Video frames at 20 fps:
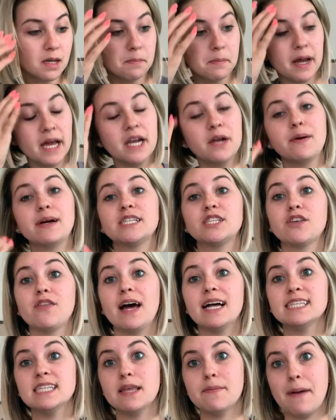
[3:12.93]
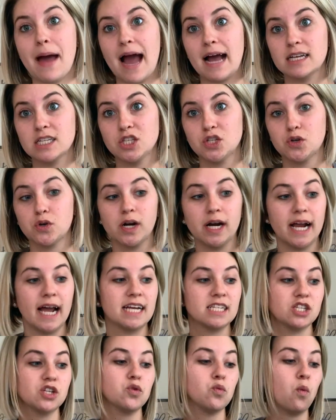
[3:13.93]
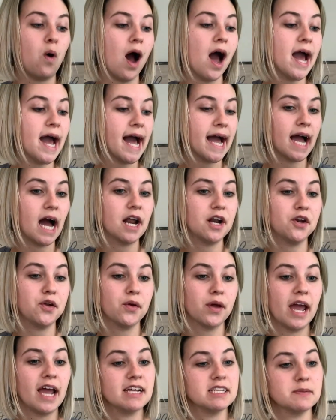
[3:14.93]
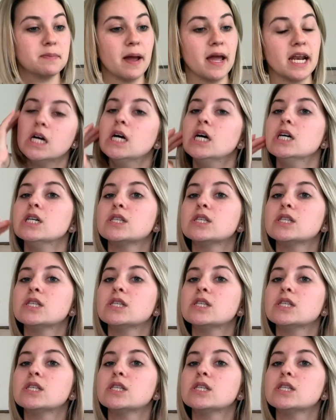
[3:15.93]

but anyway, so that's the backstory as to why I got a new Kate Spade.